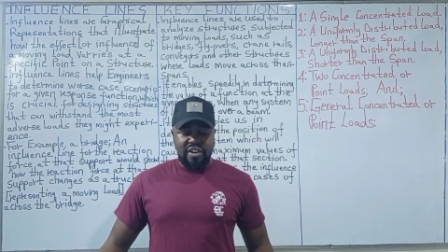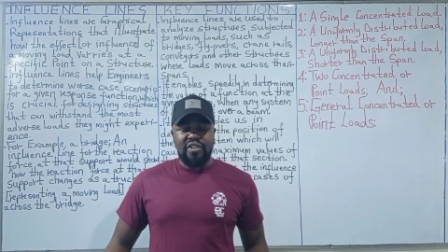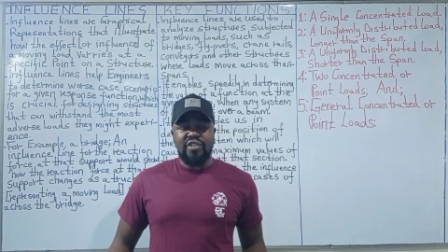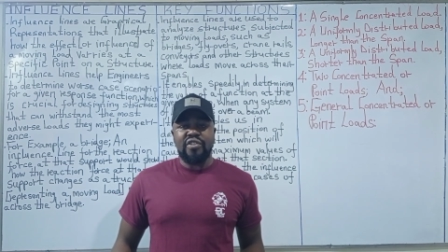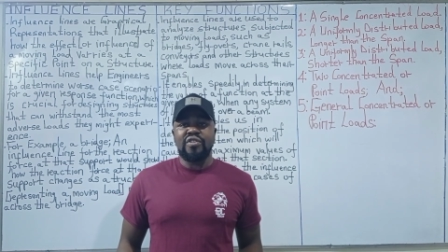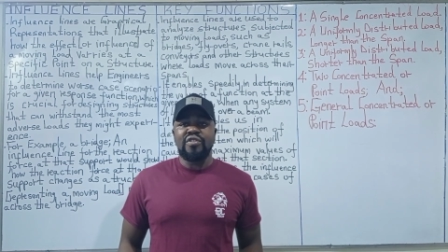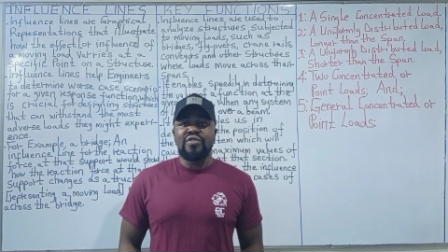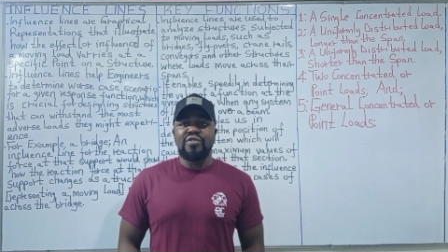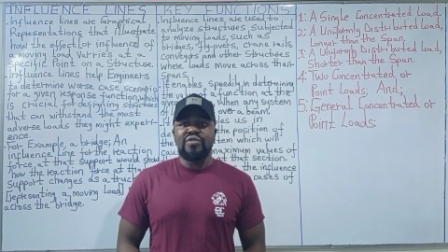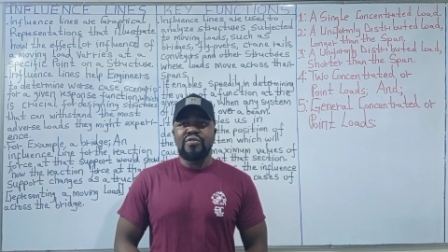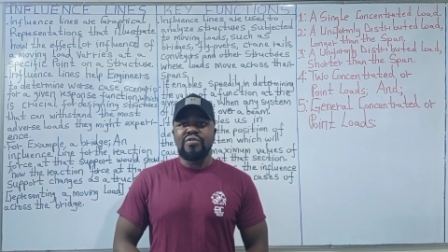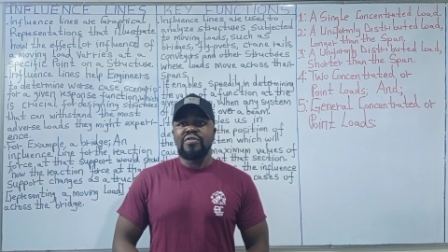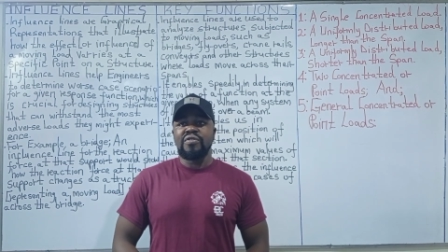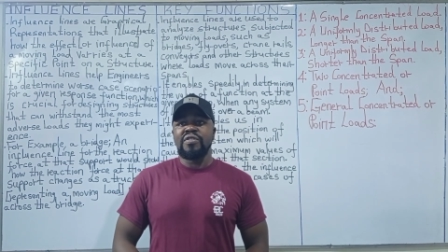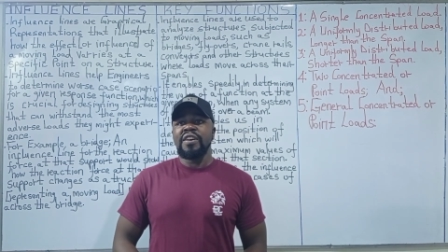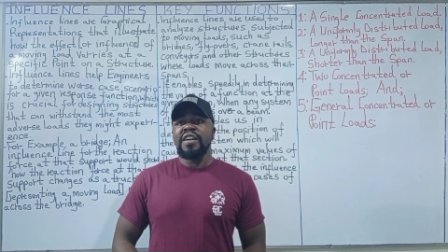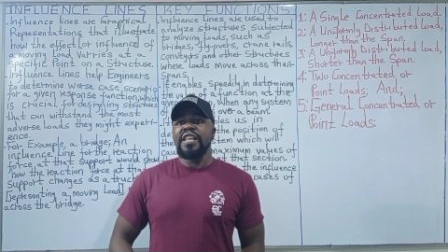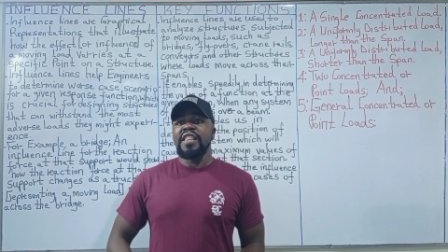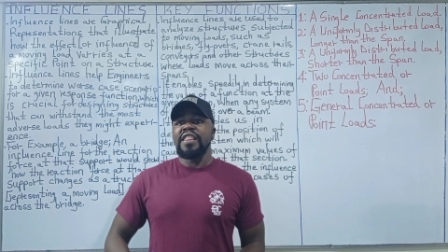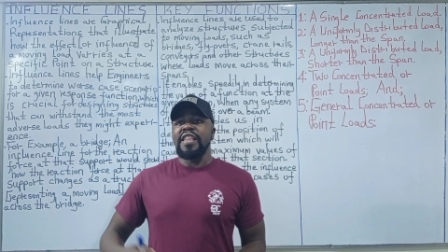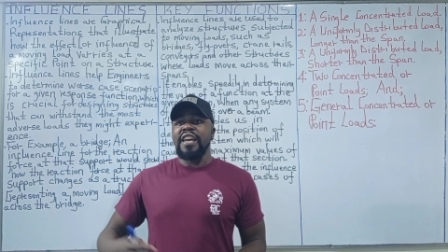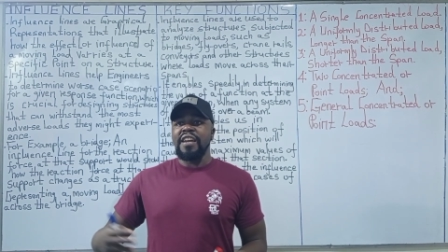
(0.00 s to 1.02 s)
draw
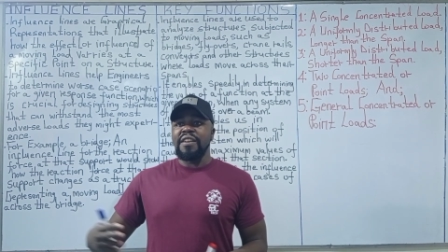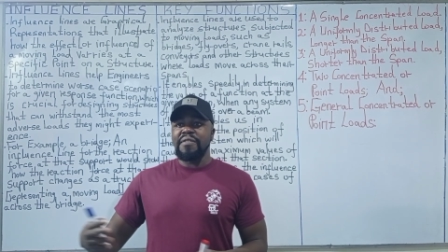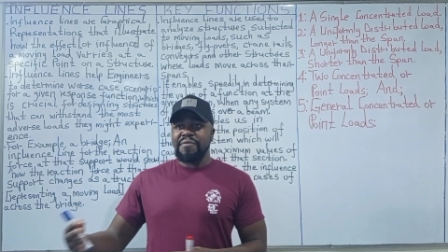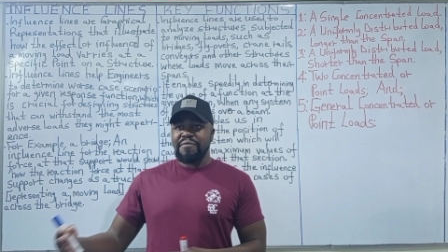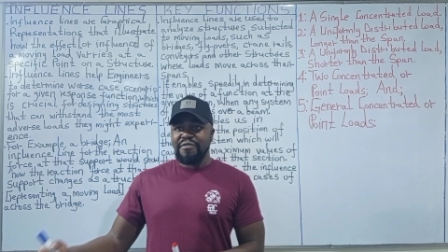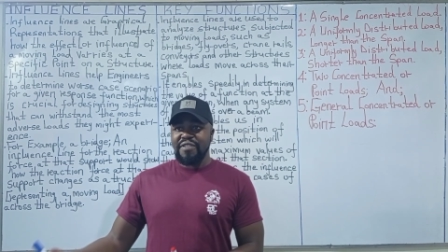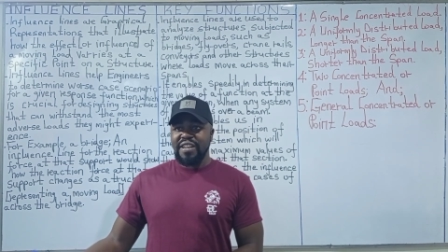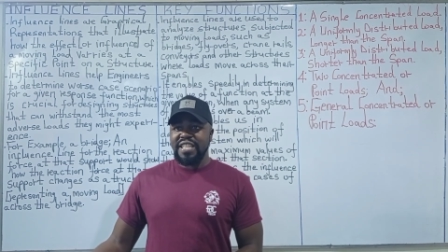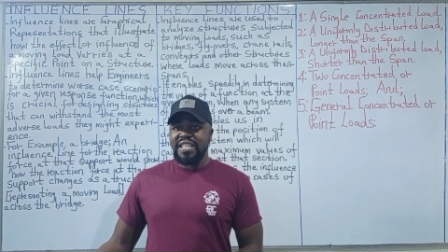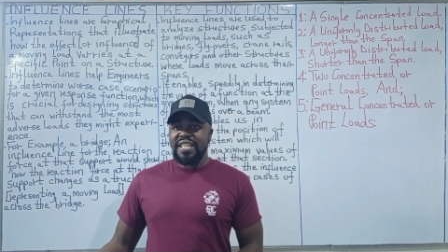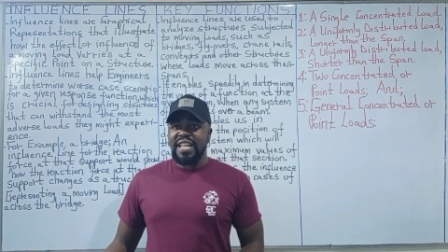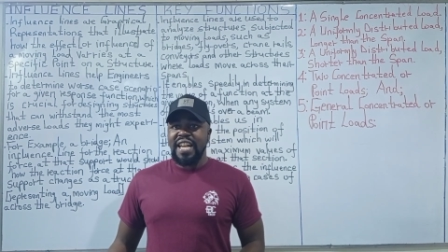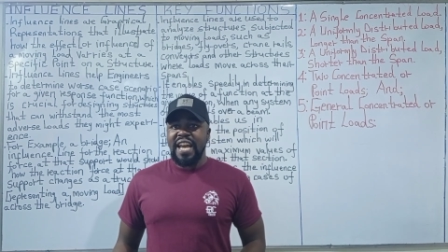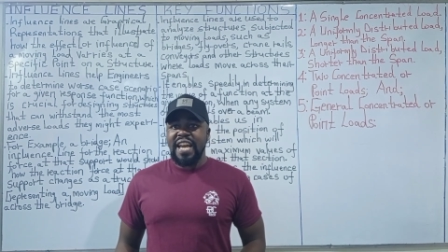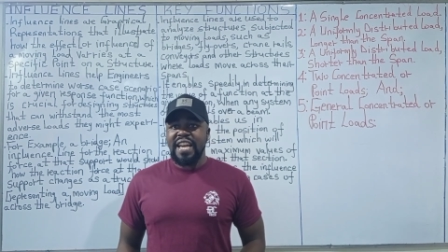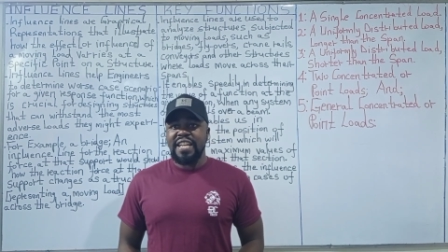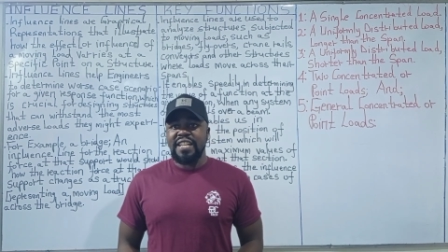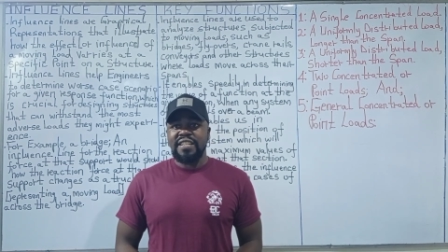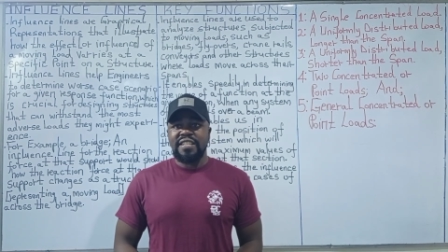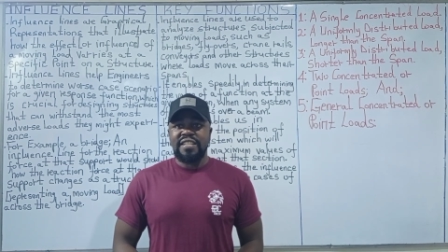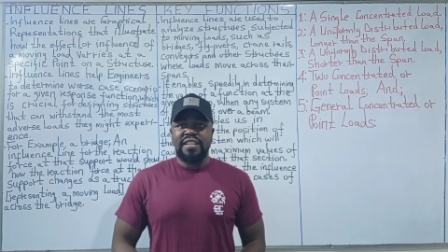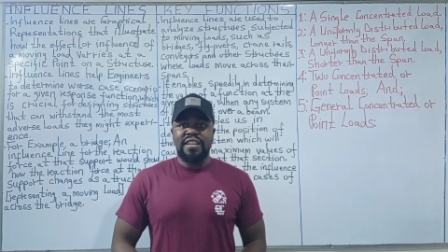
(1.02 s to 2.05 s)
the influence
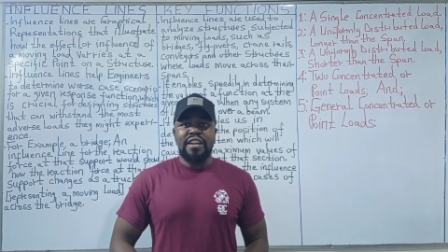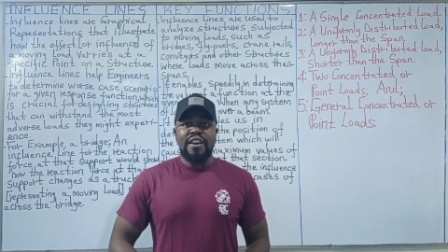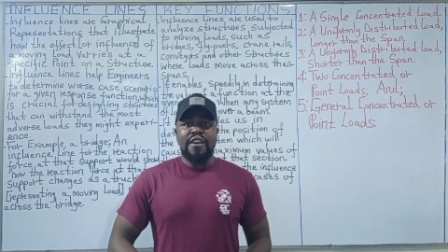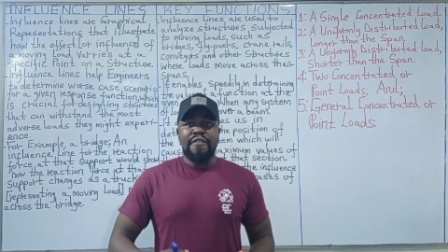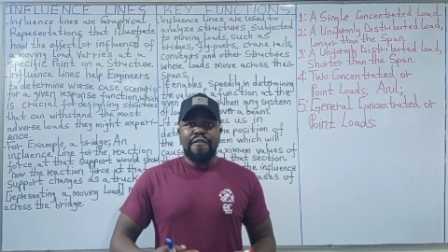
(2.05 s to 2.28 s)
lines